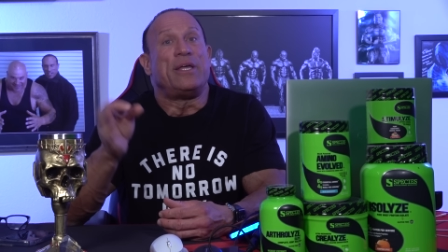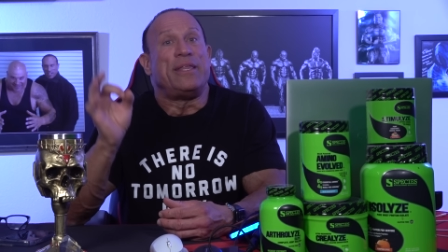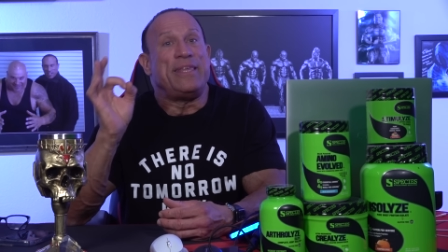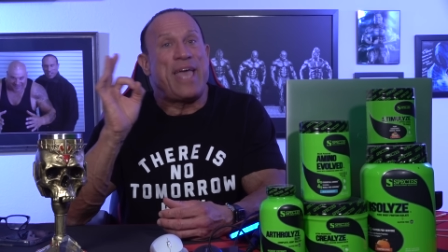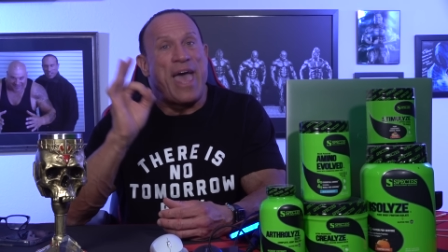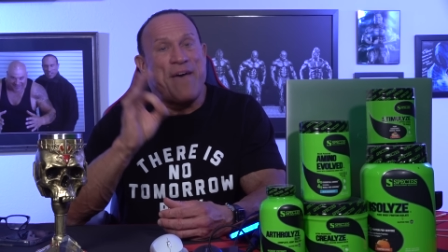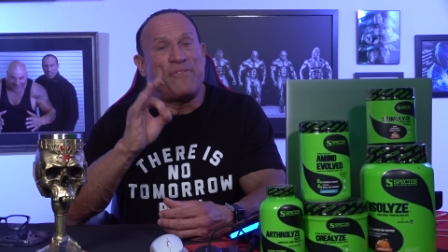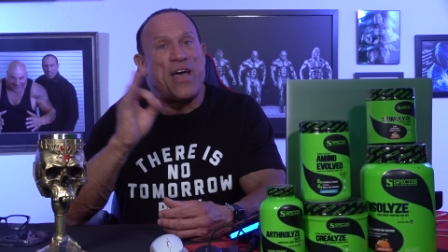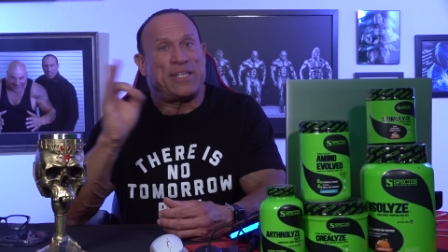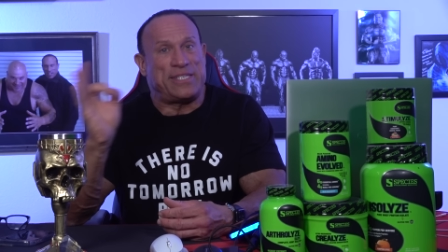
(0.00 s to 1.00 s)
The
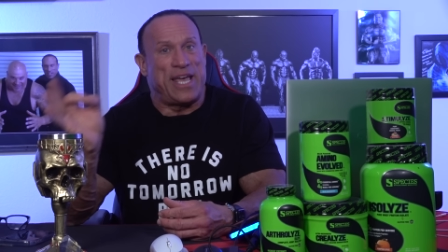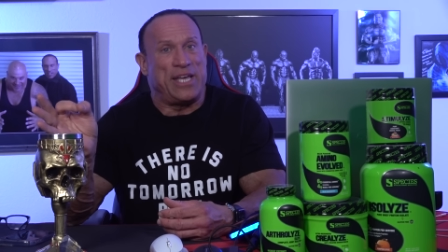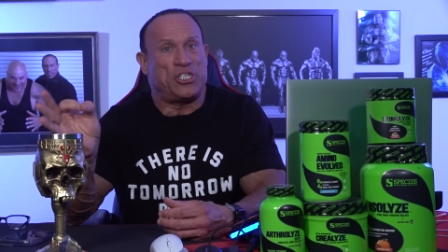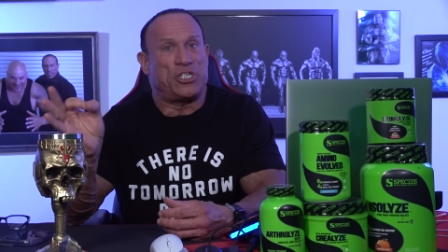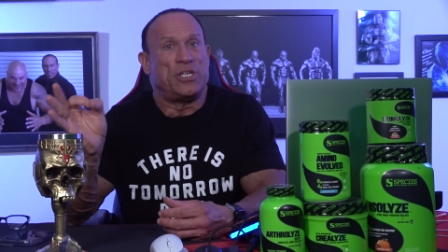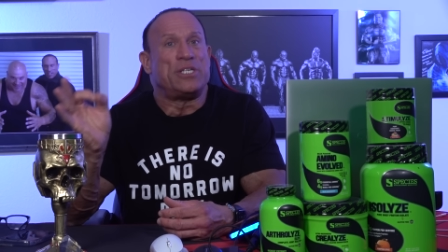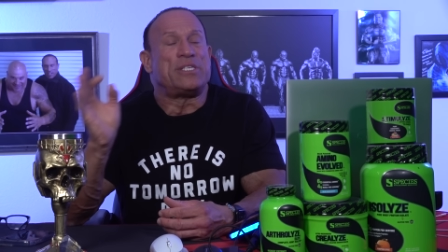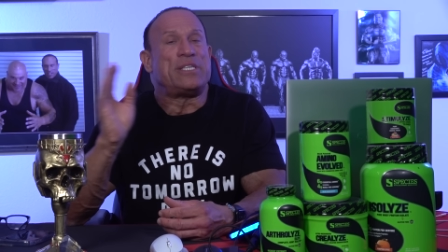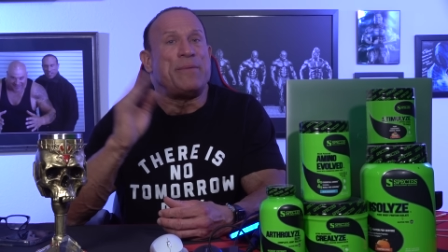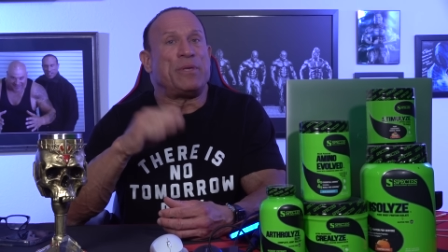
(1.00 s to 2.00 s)
FSH
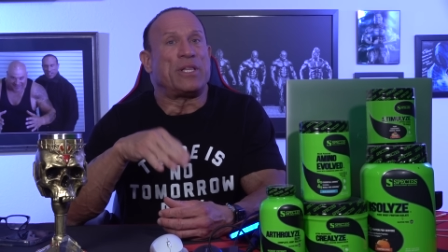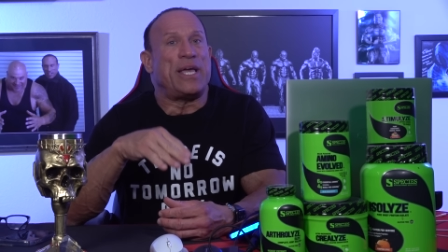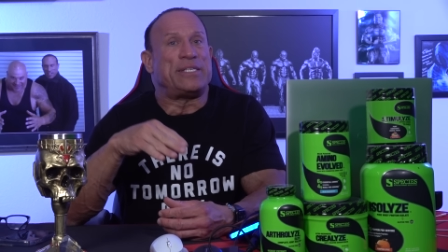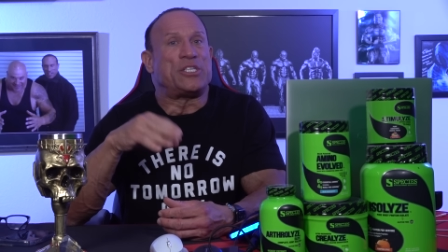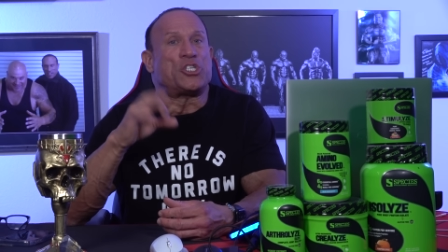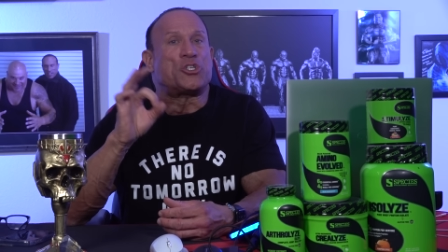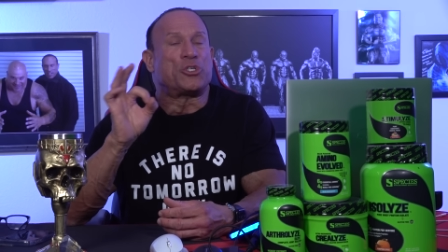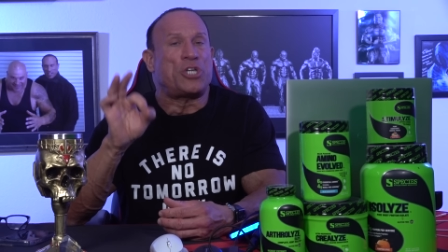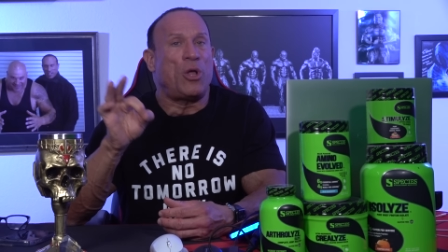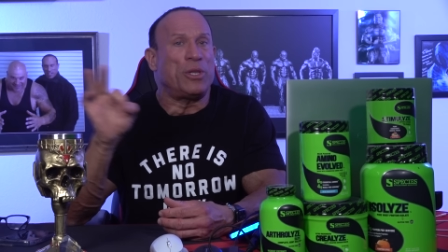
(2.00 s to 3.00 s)
stimulates the
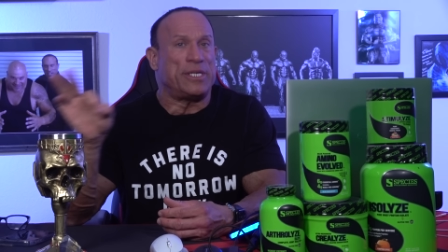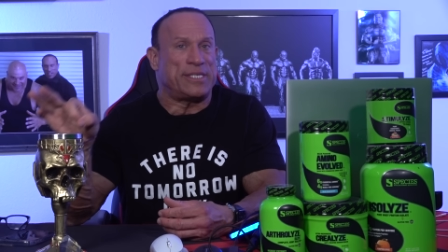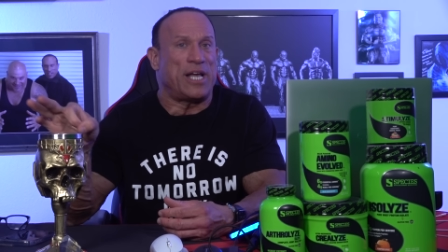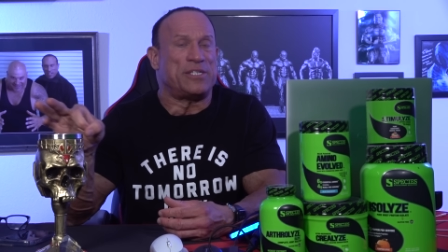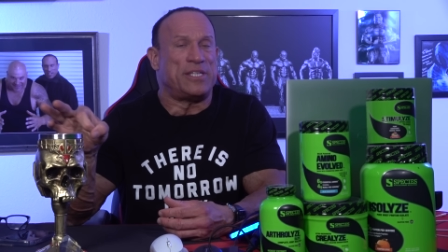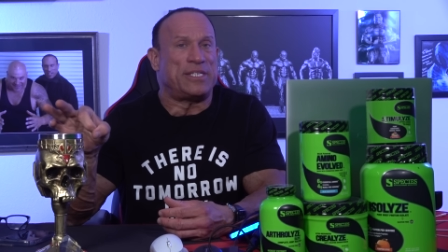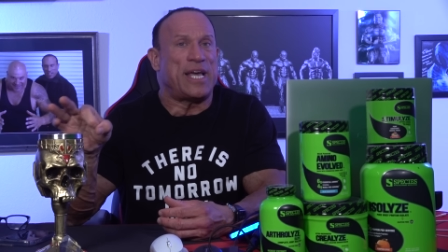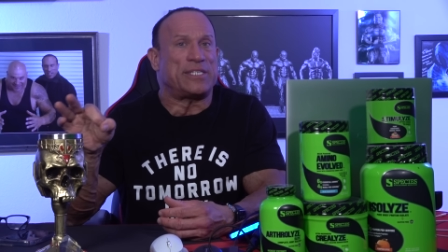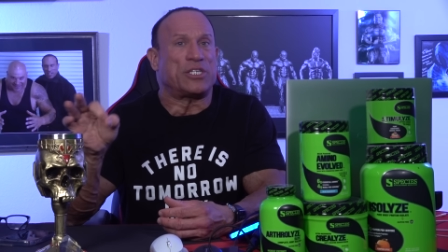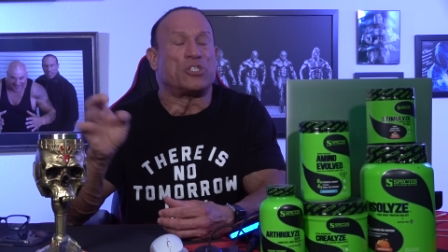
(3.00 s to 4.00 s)
Sertoli cells in the
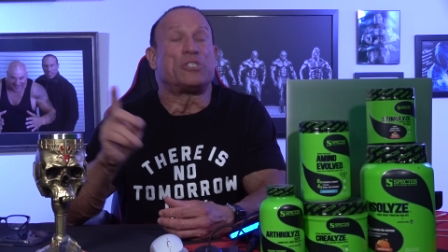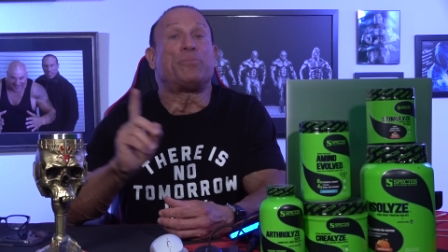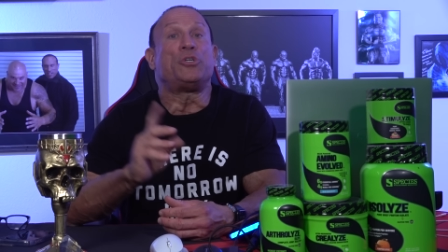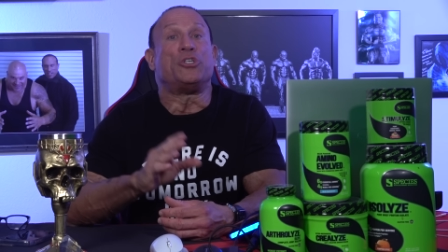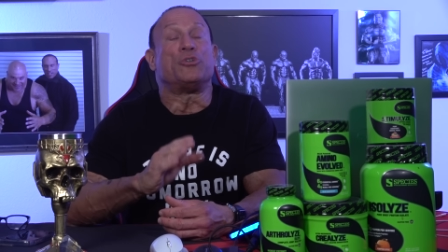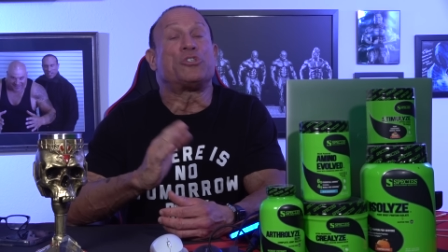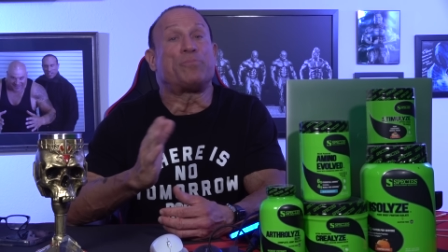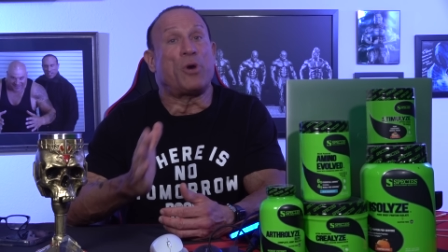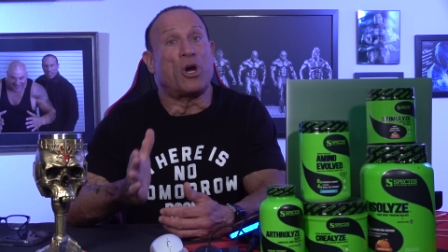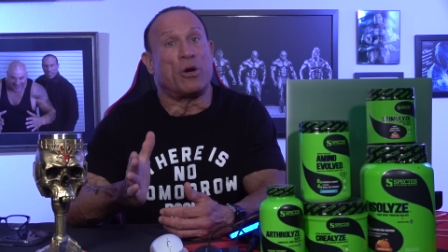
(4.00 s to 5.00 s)
testicles to produce
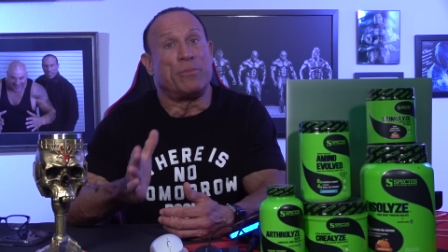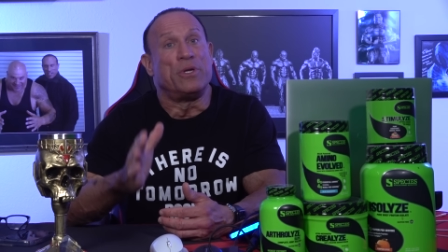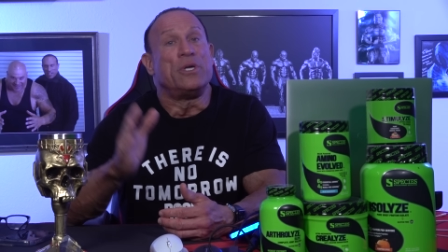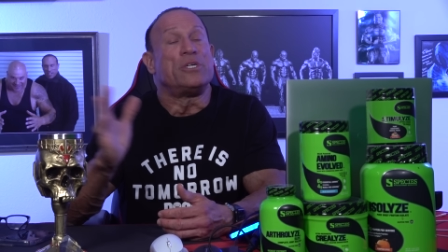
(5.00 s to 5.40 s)
sperm.